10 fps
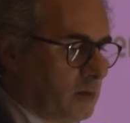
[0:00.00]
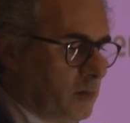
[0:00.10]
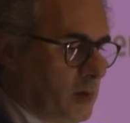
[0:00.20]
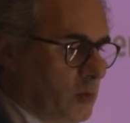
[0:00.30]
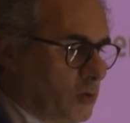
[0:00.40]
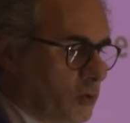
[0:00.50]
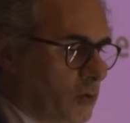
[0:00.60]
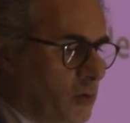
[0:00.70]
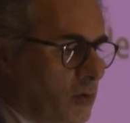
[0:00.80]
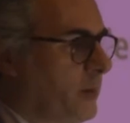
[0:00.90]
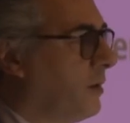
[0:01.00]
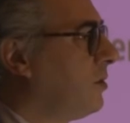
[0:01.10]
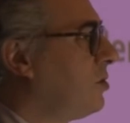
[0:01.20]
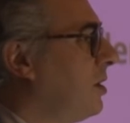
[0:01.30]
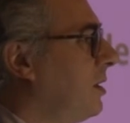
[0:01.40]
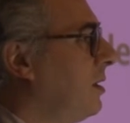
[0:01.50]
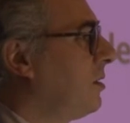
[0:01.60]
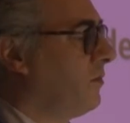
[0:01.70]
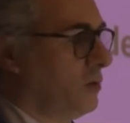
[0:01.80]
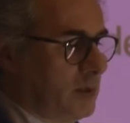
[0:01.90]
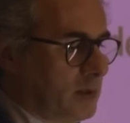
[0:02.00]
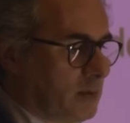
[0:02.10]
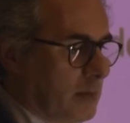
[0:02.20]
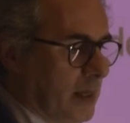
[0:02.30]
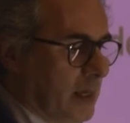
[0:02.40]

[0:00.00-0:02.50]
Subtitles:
Thomas Bourgeron about the genetic of autism,